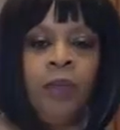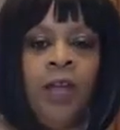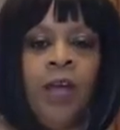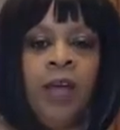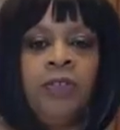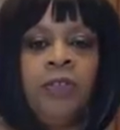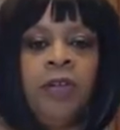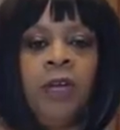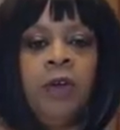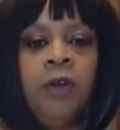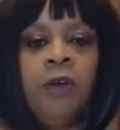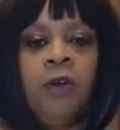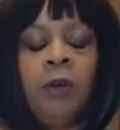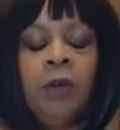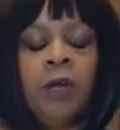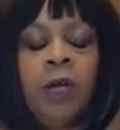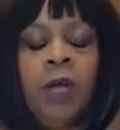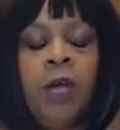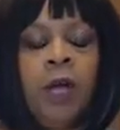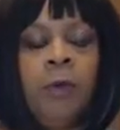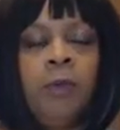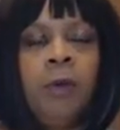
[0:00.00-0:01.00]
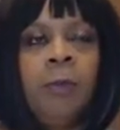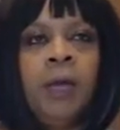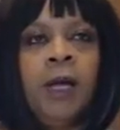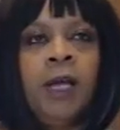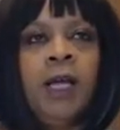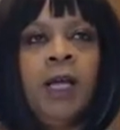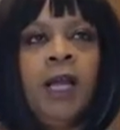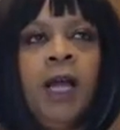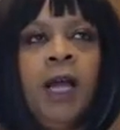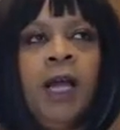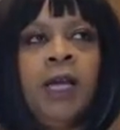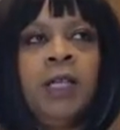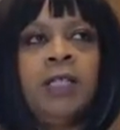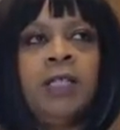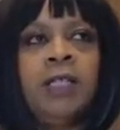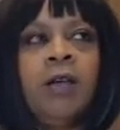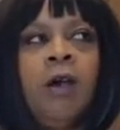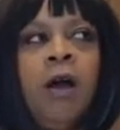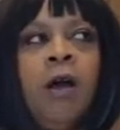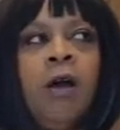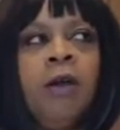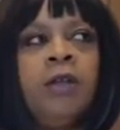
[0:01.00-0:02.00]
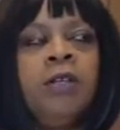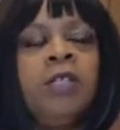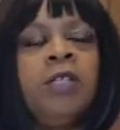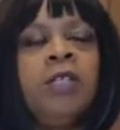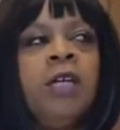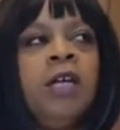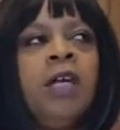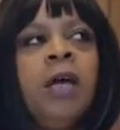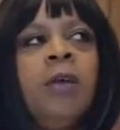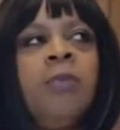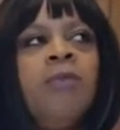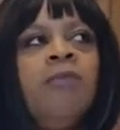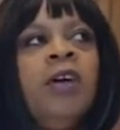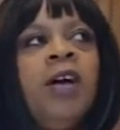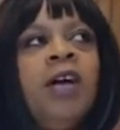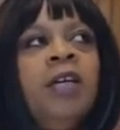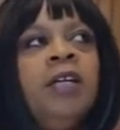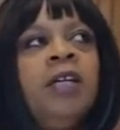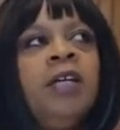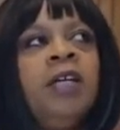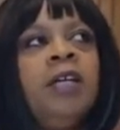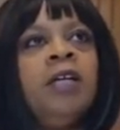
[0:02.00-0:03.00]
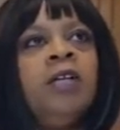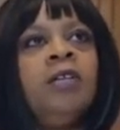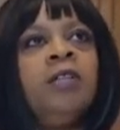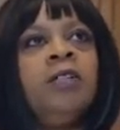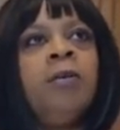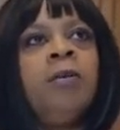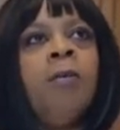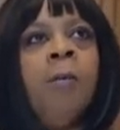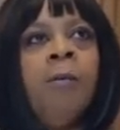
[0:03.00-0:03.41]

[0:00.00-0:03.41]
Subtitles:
I think a couple of my clients, the hardest thing I'm finding is